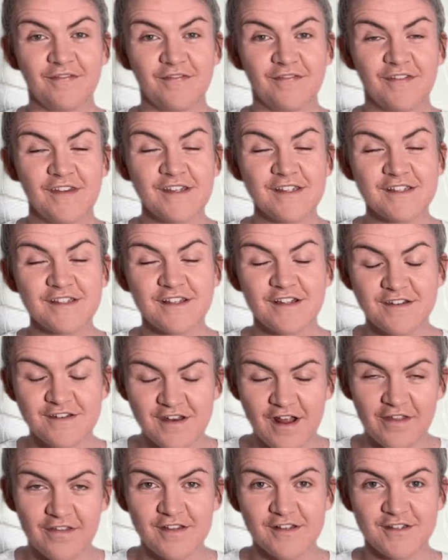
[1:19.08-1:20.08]
This is
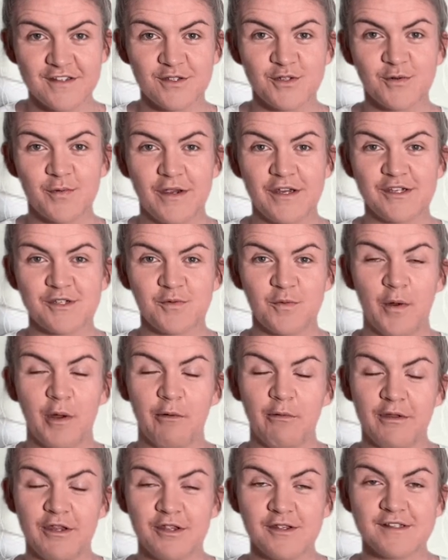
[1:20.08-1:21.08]
another situation where
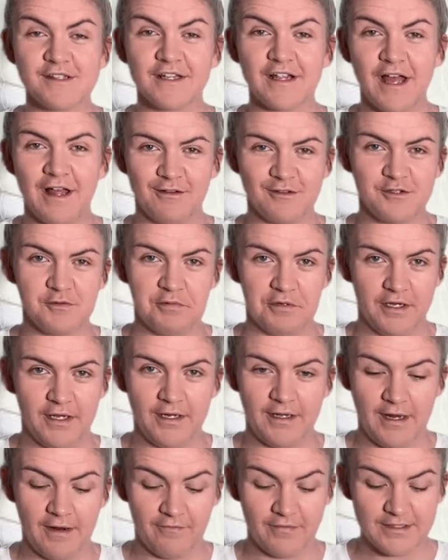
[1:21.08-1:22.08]
we're using algebra
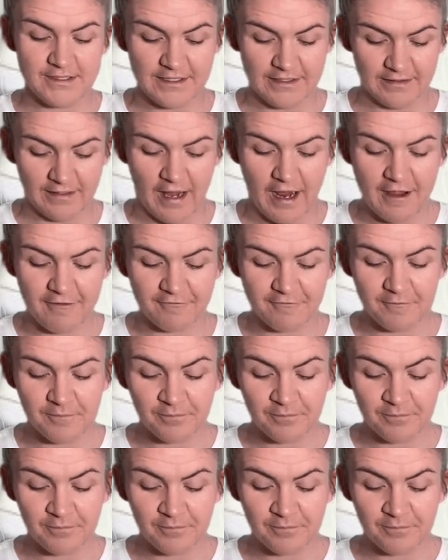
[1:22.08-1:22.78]
in everyday life.